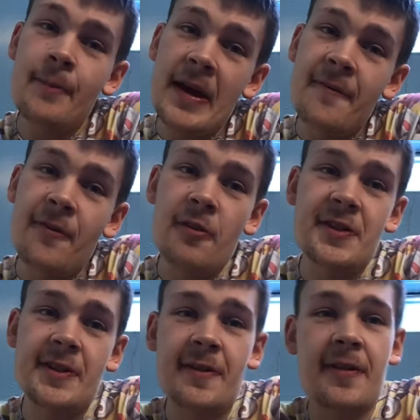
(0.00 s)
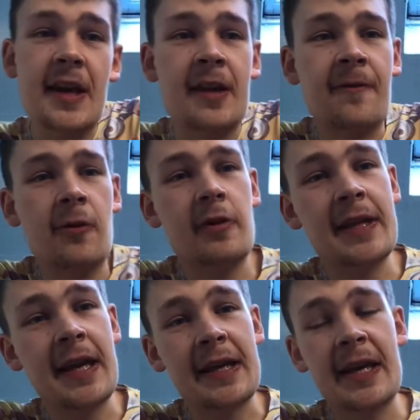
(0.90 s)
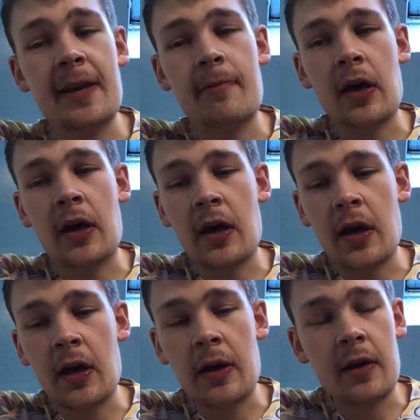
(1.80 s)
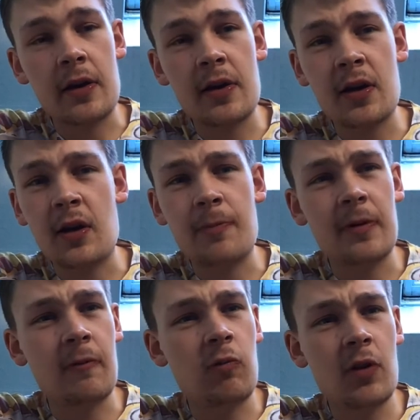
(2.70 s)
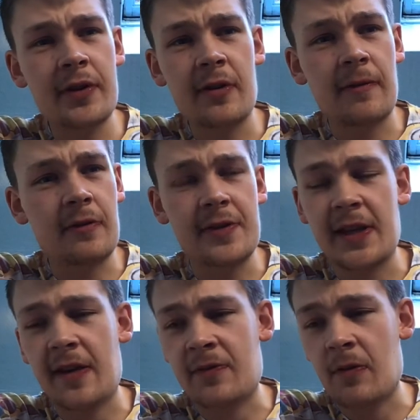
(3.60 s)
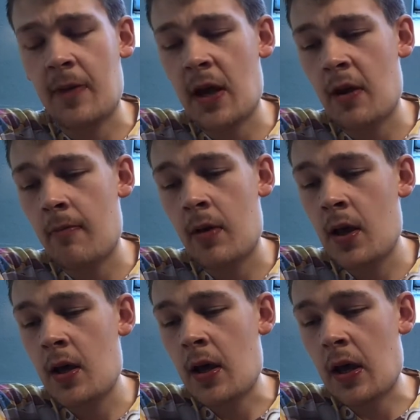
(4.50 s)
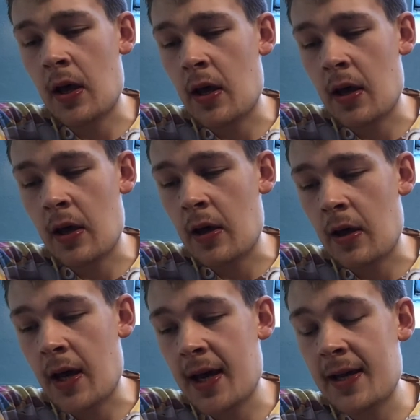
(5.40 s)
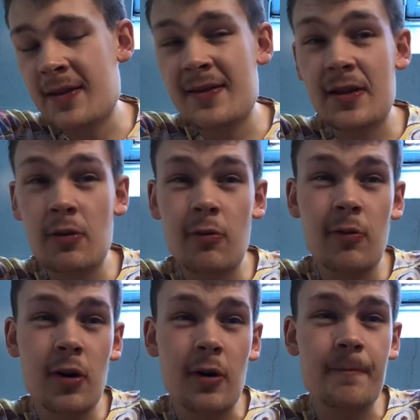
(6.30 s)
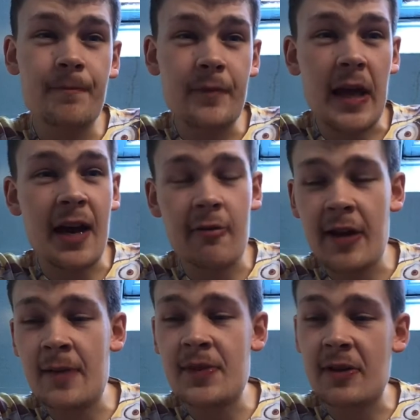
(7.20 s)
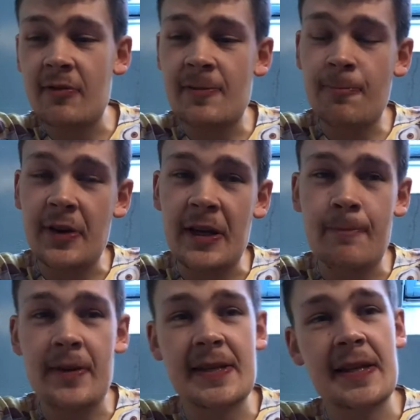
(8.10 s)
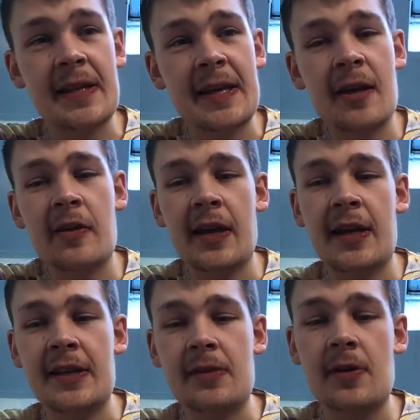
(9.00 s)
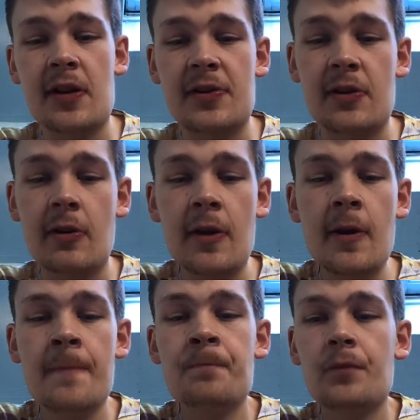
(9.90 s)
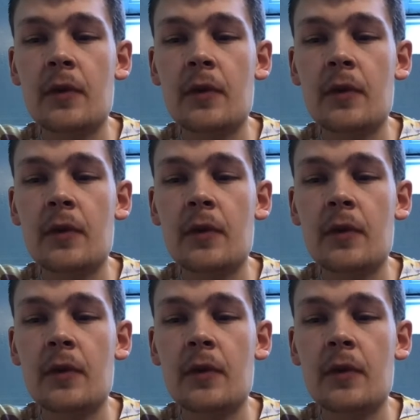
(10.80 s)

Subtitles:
but they had Ben Foster to thank for in that game. A couple of wonderful saves from him, and you know what? Aaron Ramsdale was pretty busy at the other end as well. So